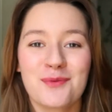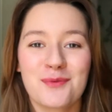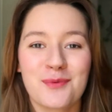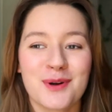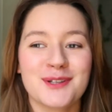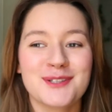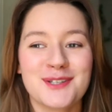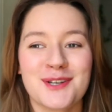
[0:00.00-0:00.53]

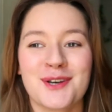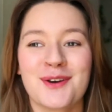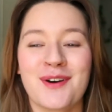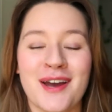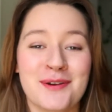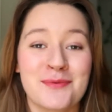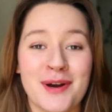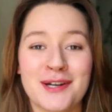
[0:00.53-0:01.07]
what to do
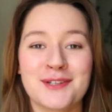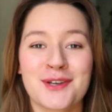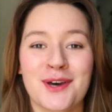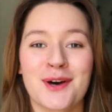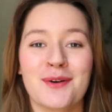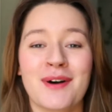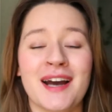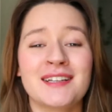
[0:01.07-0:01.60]
and where to
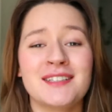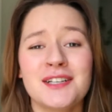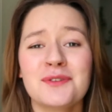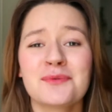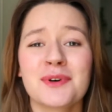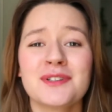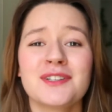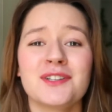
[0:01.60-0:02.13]
go. I
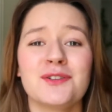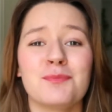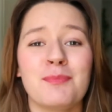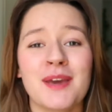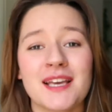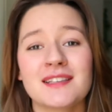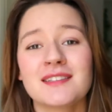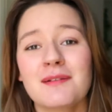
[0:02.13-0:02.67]
didn't want to
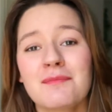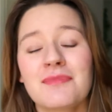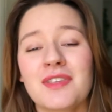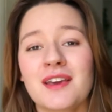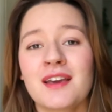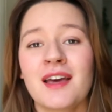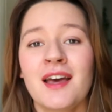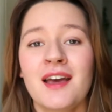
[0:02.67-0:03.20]
pick
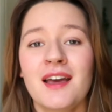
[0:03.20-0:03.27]
something